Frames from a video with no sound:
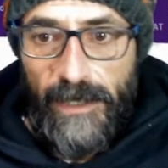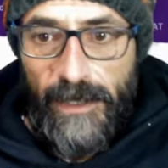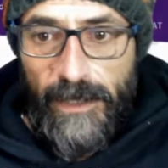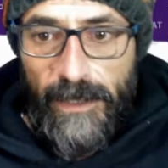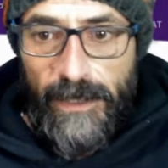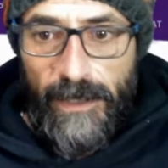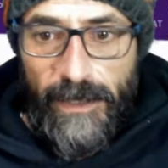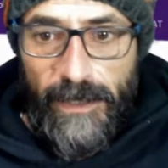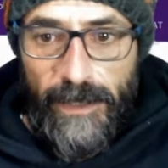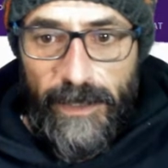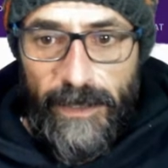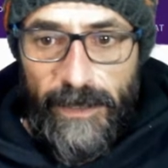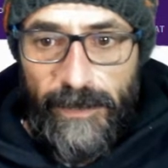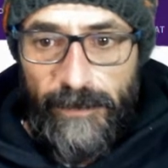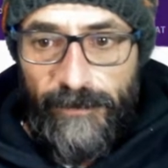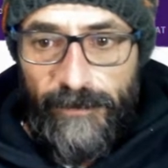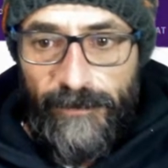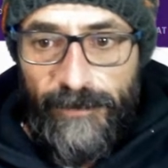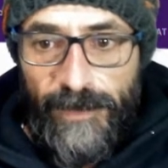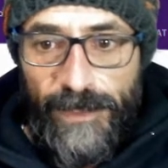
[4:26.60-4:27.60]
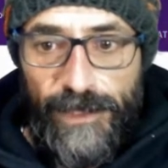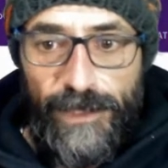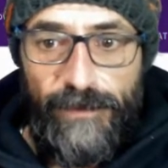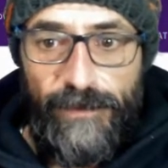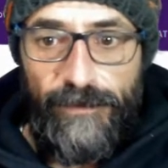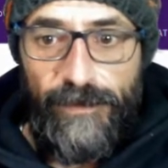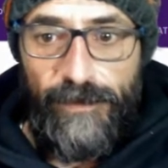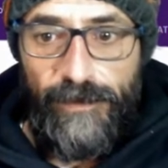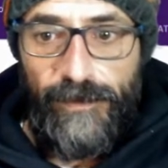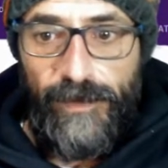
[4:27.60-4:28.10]
vision
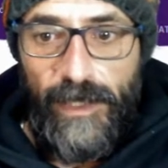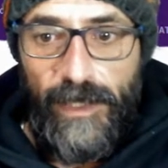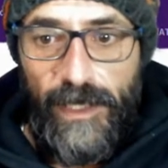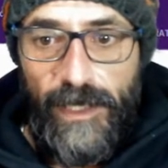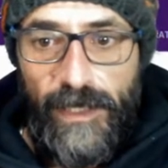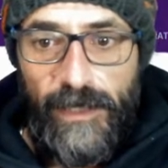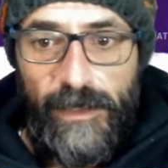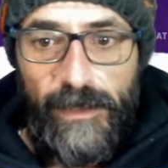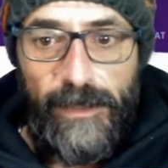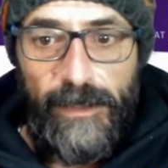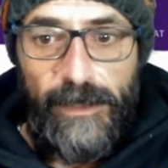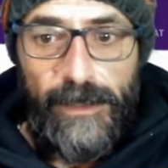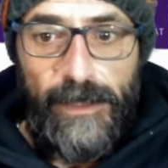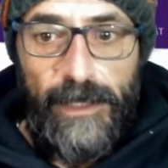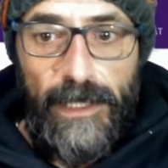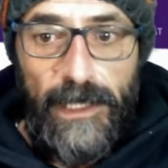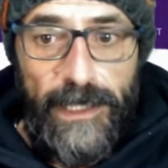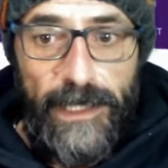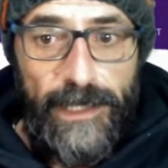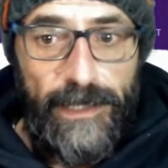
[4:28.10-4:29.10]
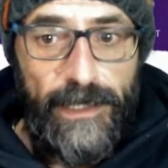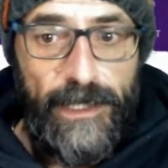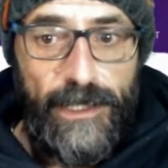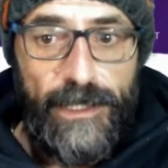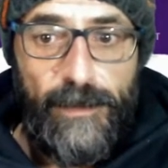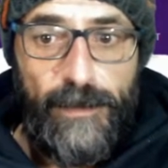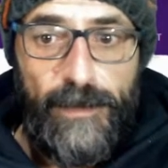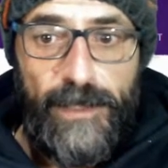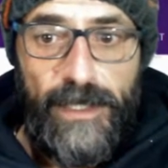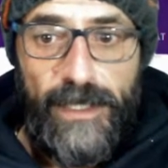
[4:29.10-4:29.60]
15,
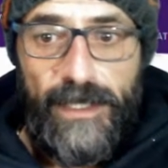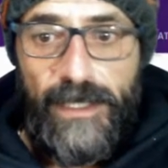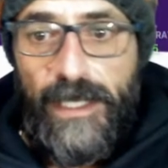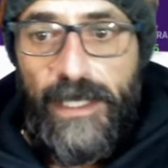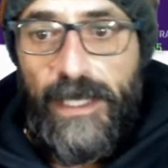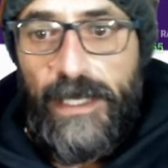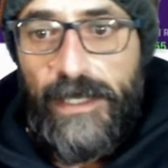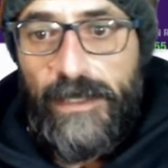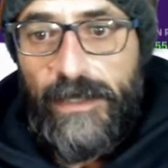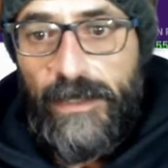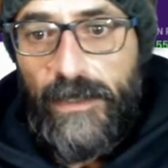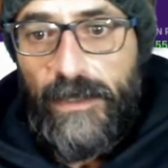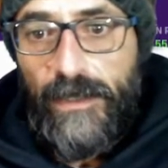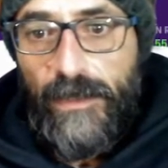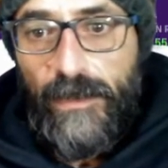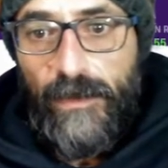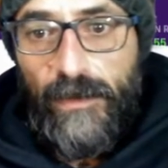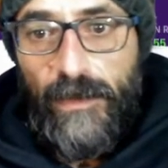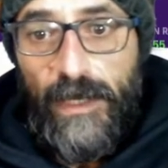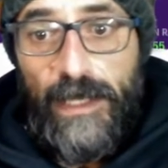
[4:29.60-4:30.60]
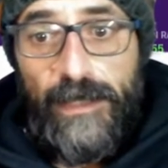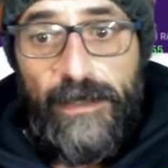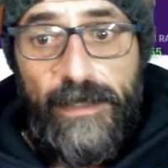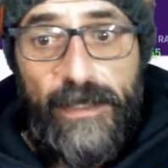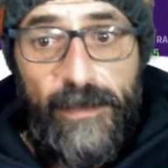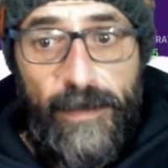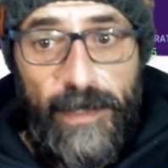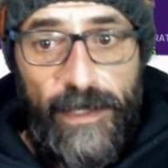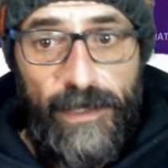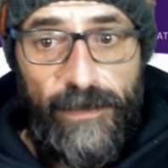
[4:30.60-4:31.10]
leadership 16, so
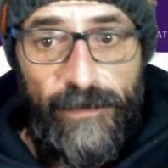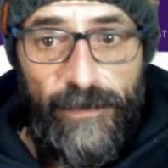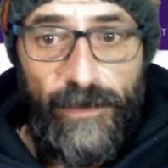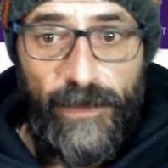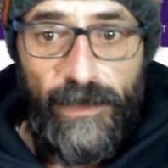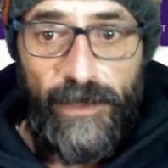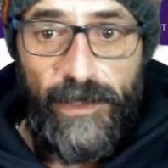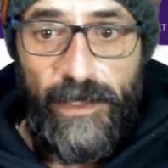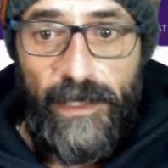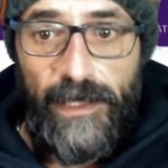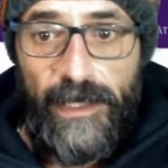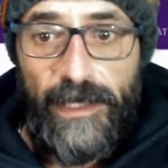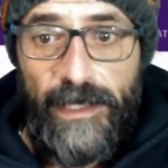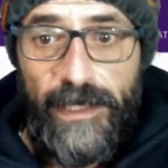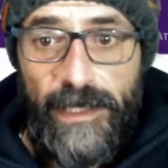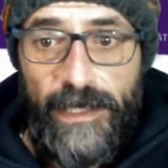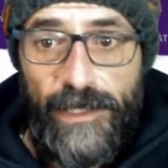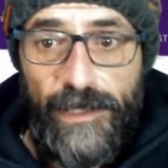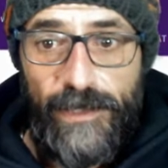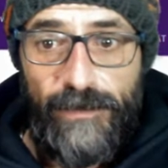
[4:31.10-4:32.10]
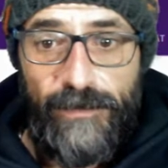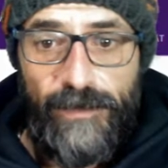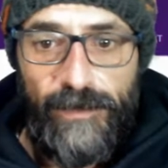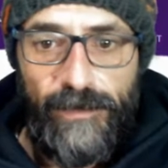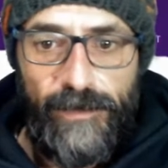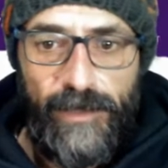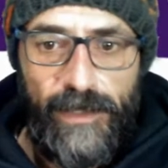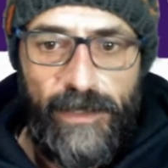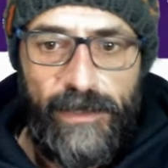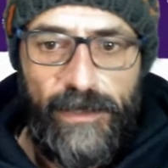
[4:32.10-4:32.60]
anticipation 14, aggression
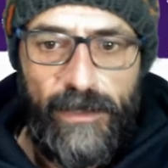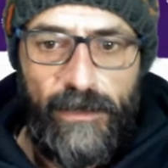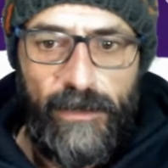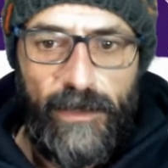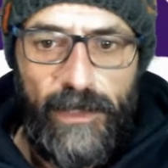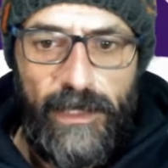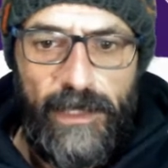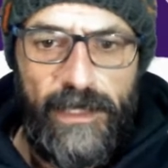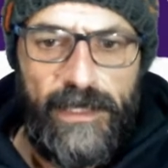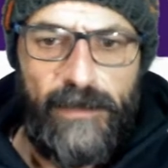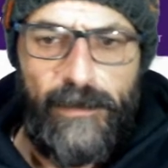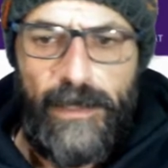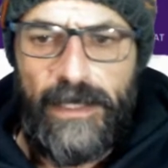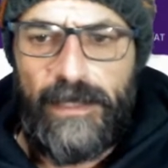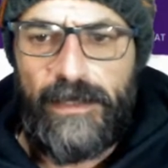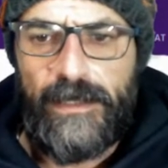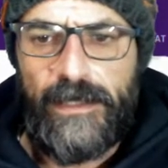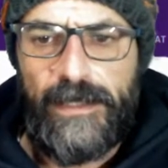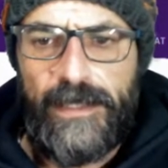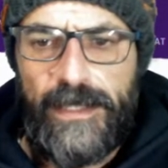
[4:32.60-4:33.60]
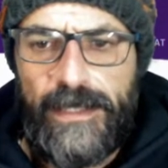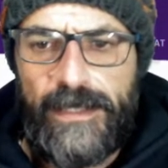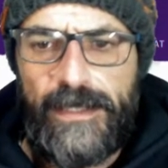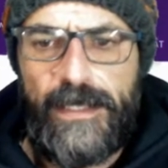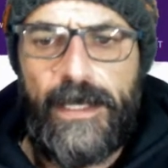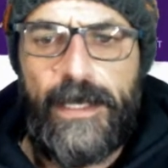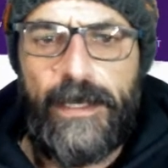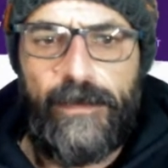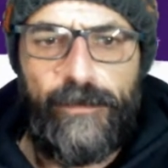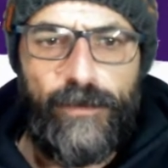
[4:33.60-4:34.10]
15. So his mentals, he's
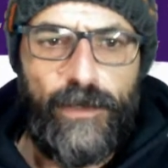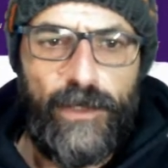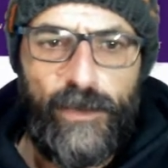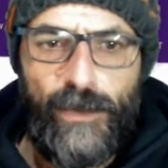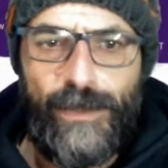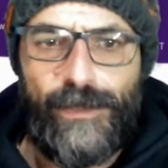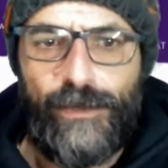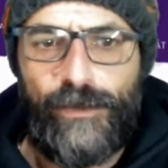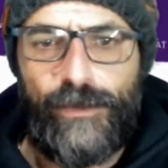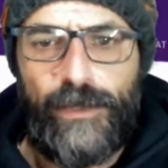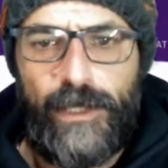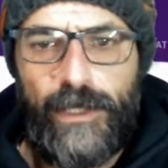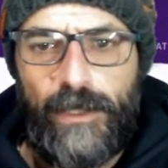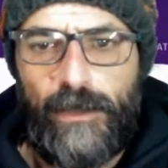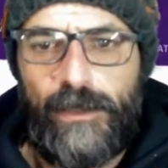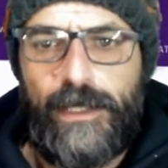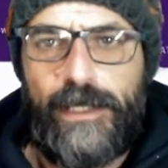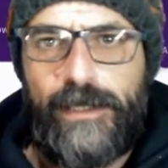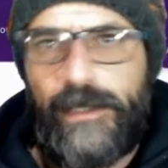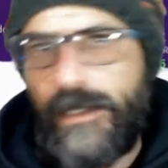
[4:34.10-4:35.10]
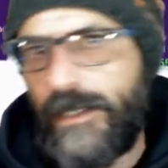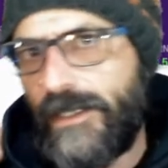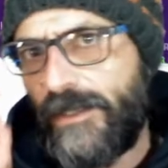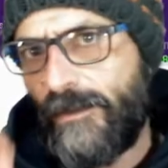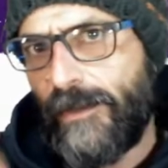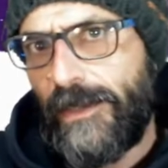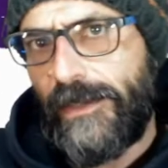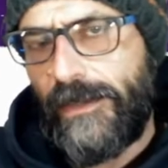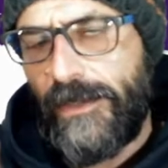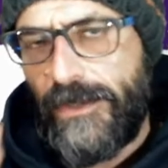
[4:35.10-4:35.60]
there for a 22-year-old. I think his
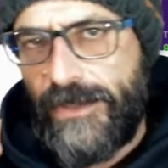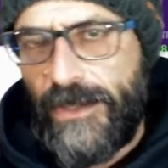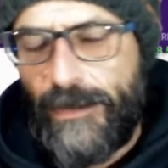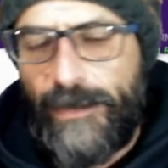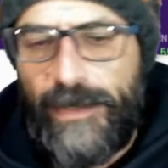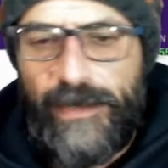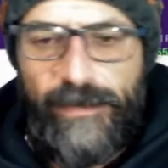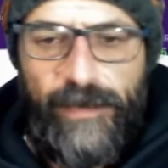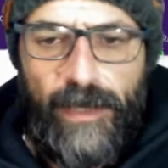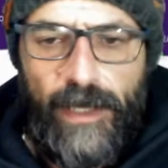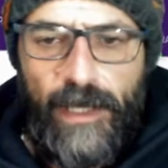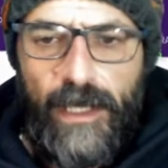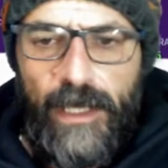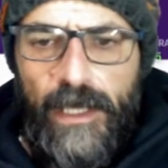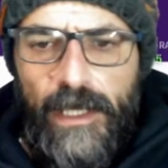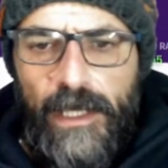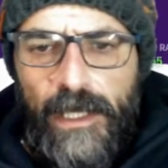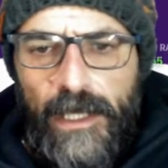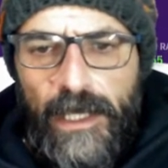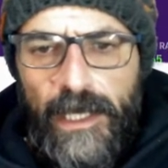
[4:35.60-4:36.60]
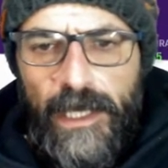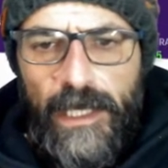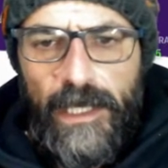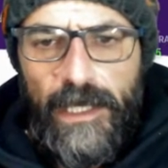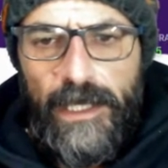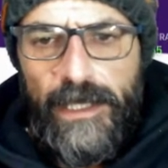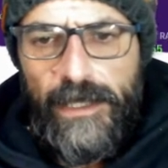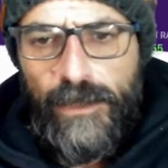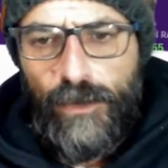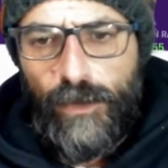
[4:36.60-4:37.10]
mentals are perfect. He
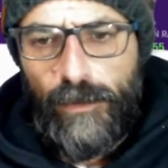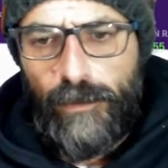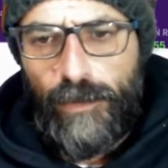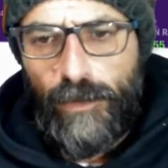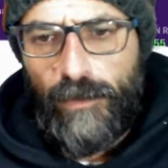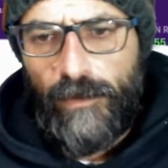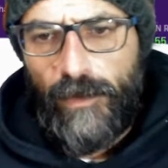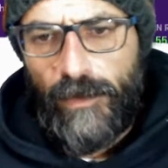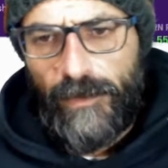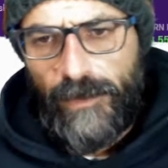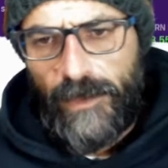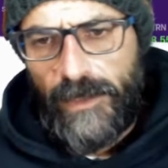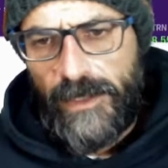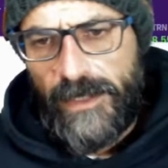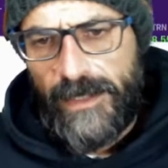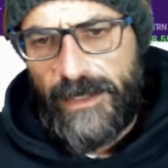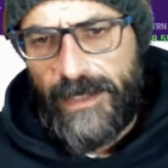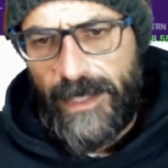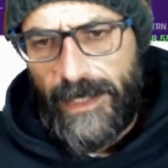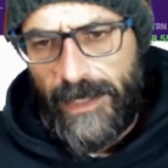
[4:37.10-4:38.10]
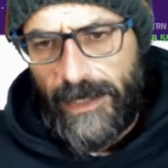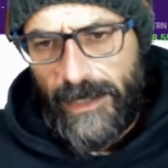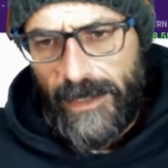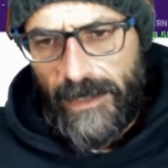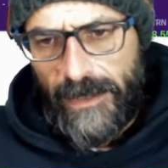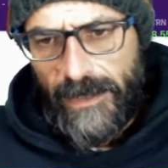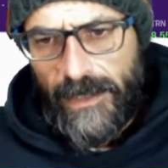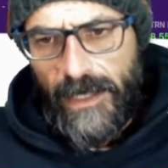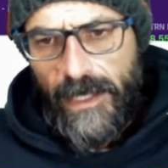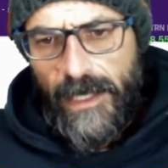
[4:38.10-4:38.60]
needs to improve on his
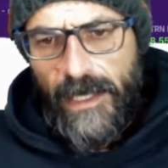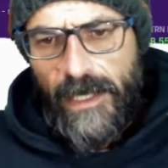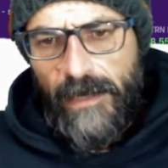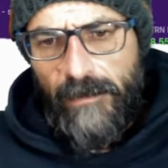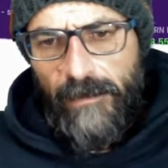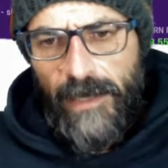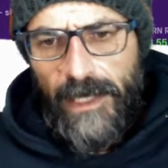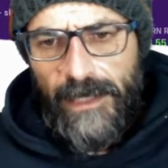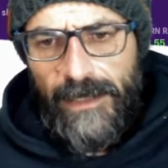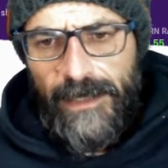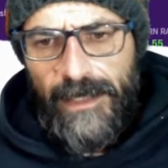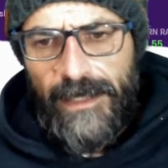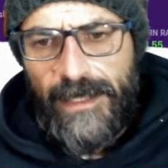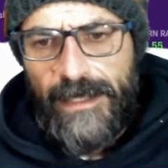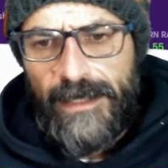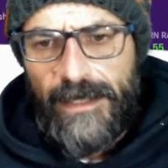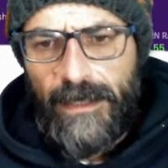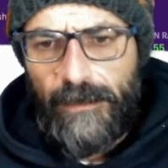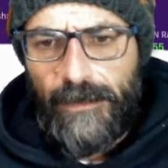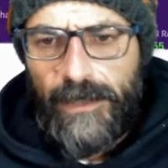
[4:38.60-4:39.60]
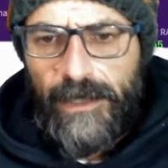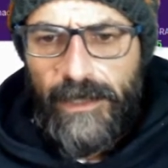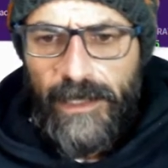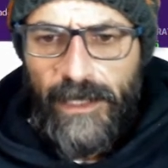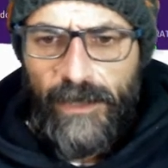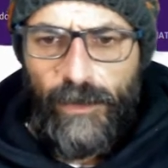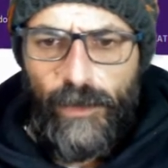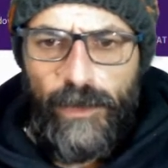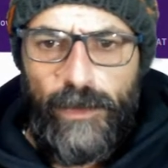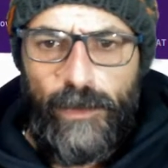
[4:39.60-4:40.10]
technicals, but that is something
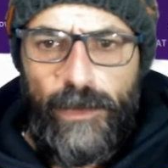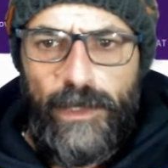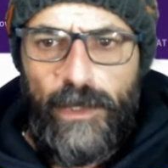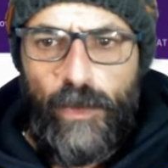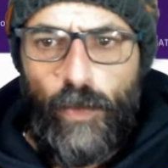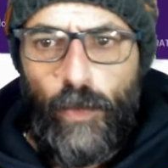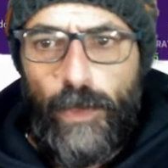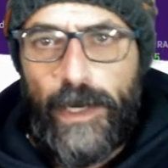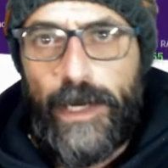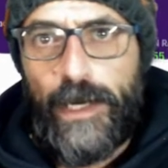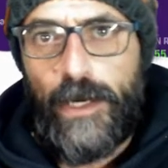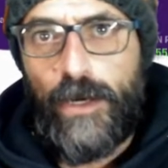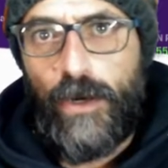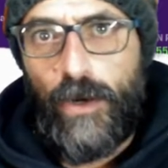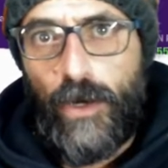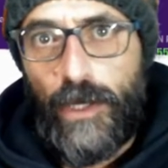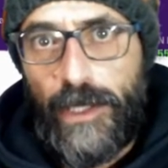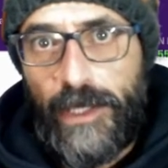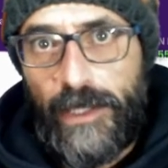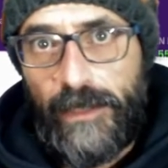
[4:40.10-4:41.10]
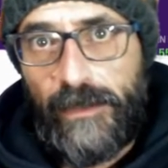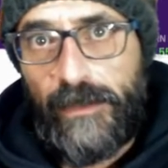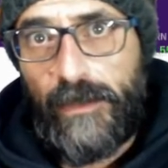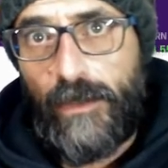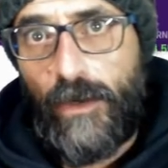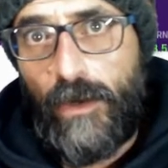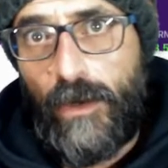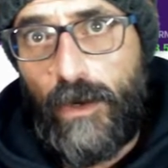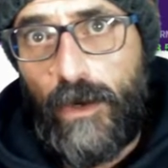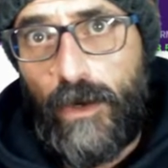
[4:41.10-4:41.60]
that we will work on it
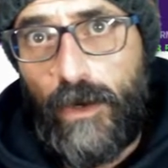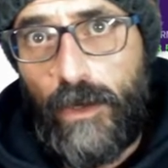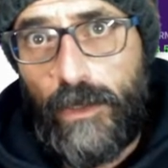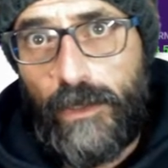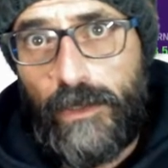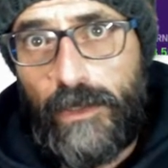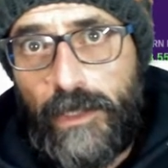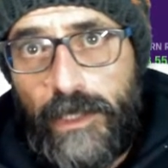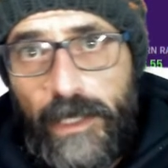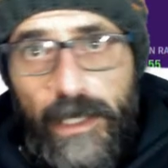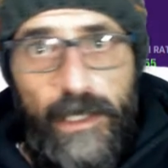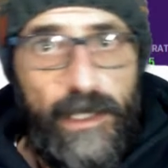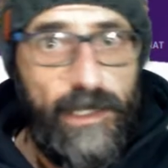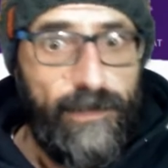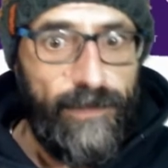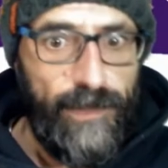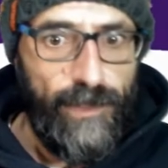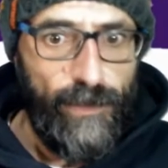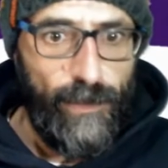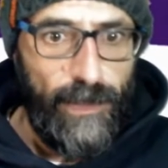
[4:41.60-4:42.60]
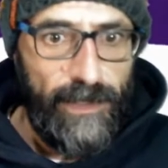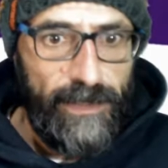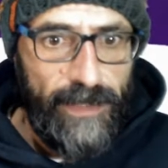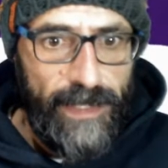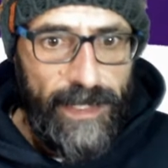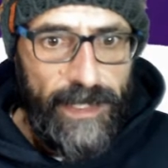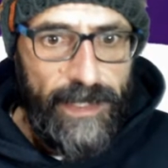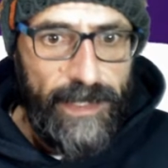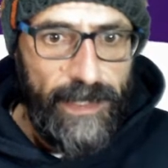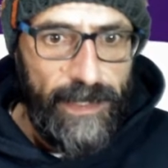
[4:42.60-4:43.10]
on the individual
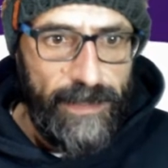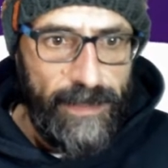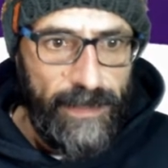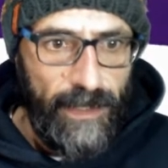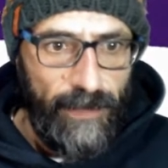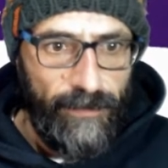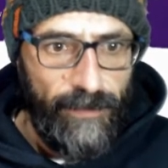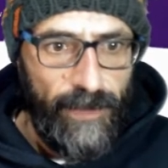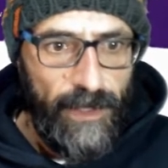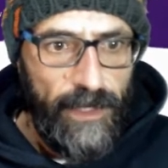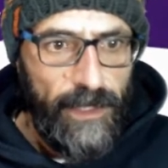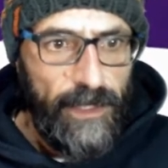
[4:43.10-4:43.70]
training and stuff.